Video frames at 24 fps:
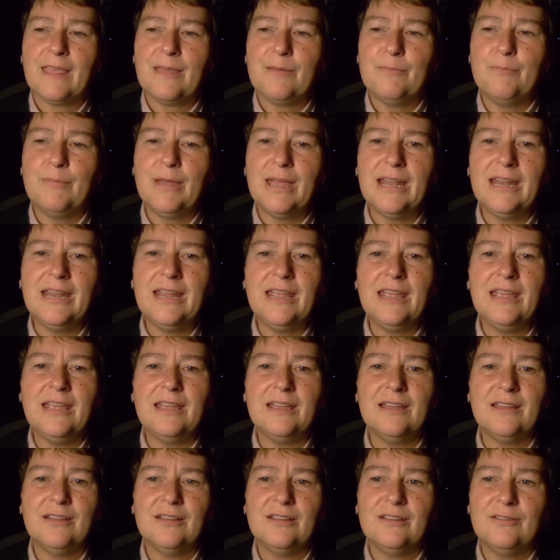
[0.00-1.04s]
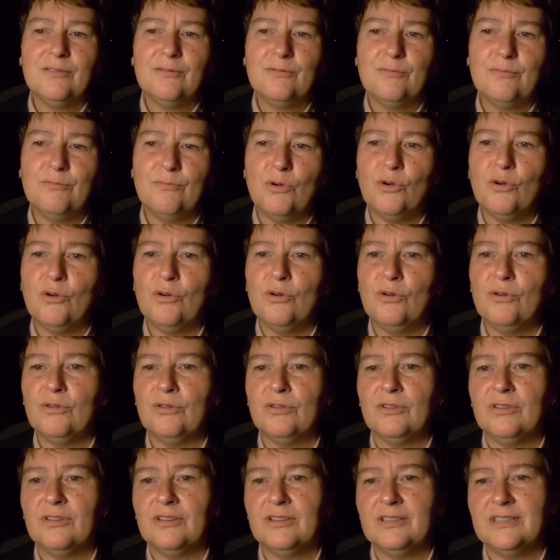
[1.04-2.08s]
Many more
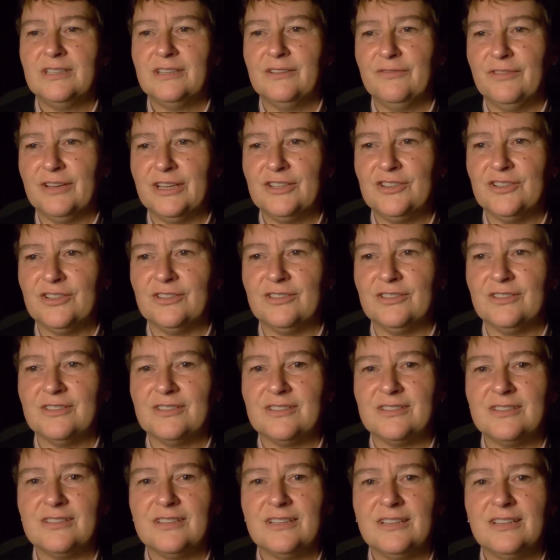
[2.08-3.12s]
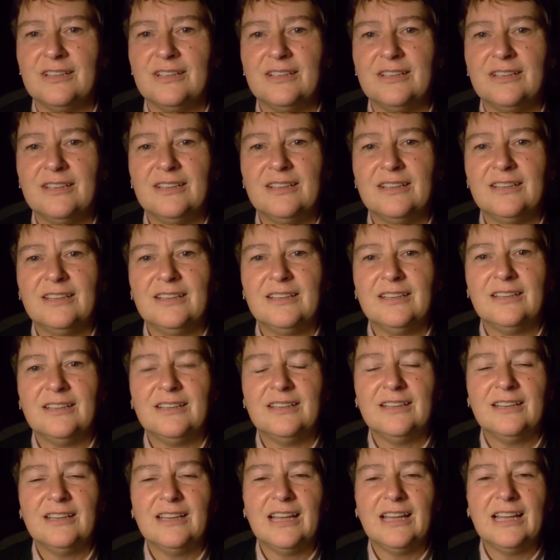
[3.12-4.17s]
divisions
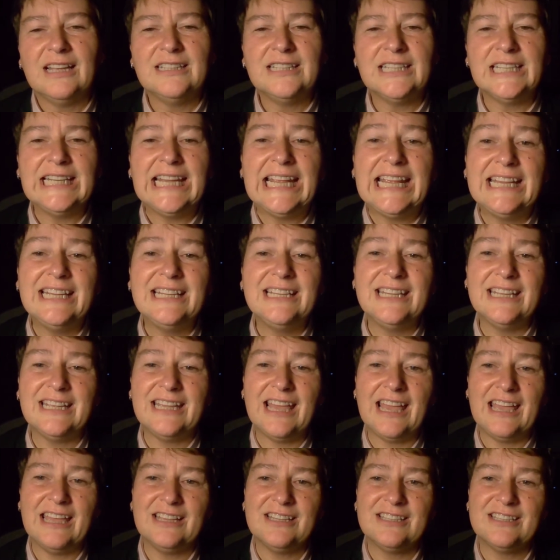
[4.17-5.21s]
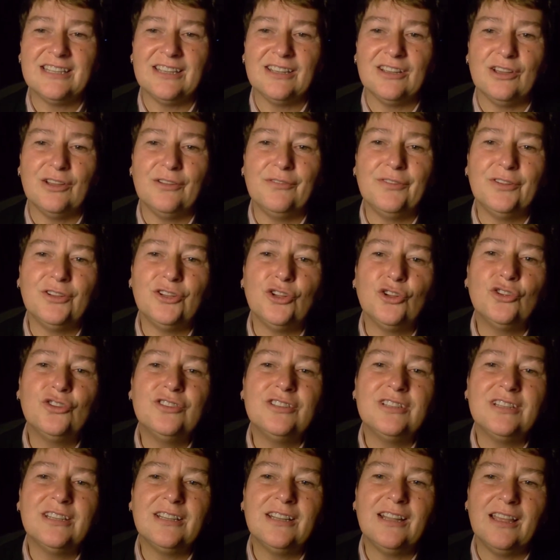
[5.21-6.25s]
and an indicator of an
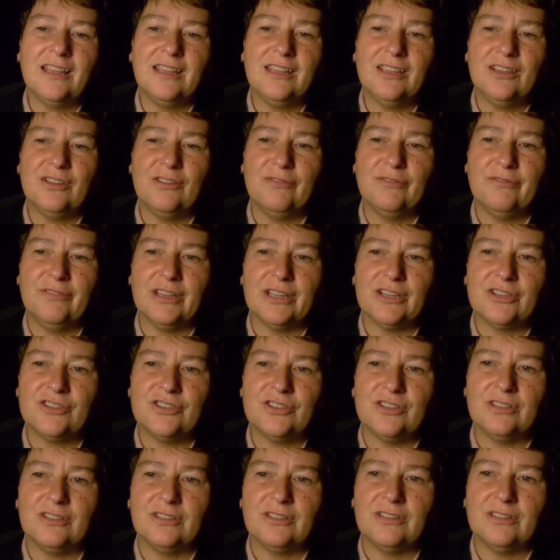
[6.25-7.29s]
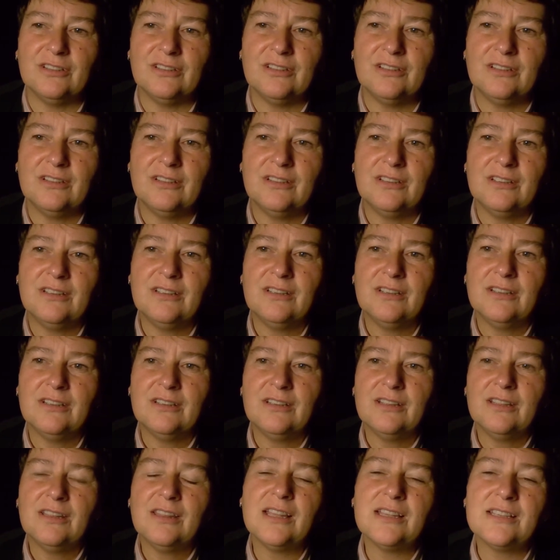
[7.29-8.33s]
underlying conviction
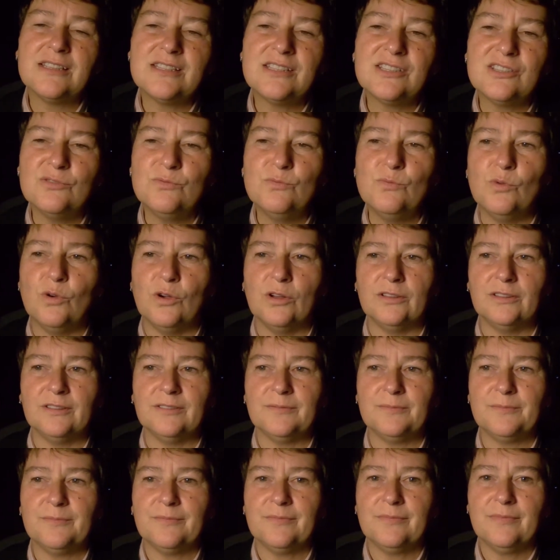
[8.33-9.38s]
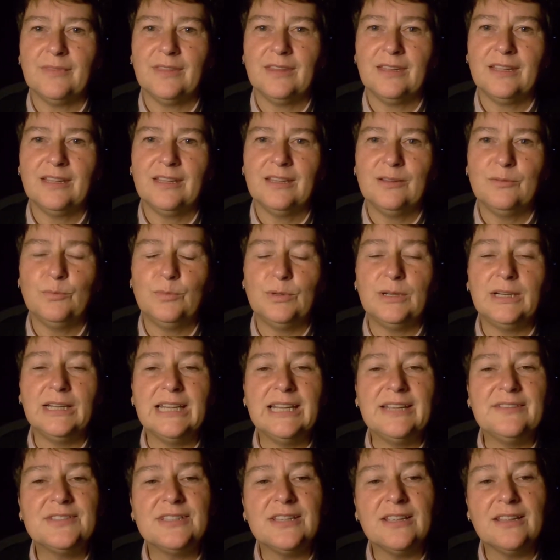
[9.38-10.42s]
that someone
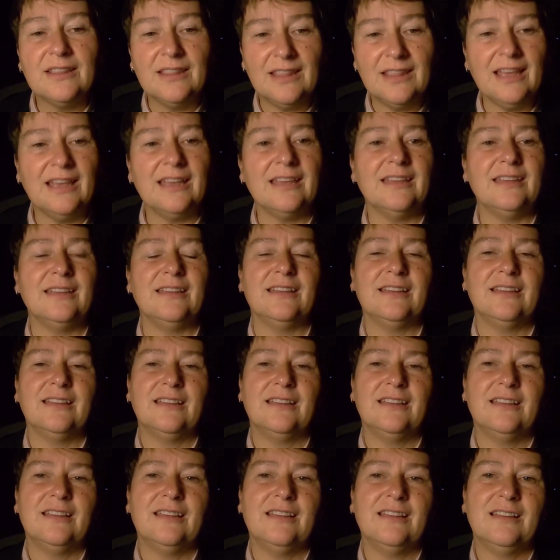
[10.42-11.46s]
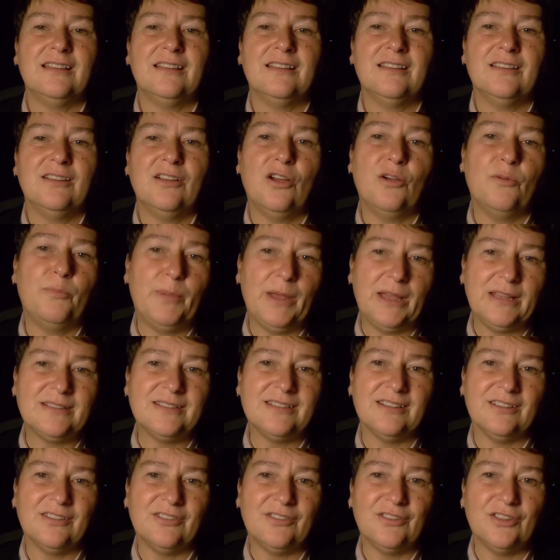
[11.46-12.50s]
believes that they are
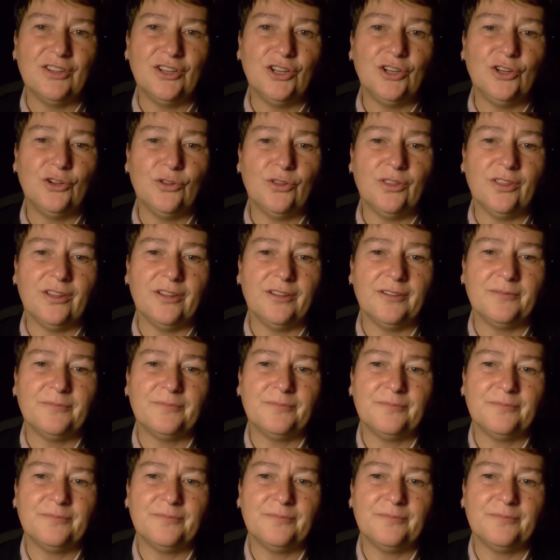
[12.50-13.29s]
better than another.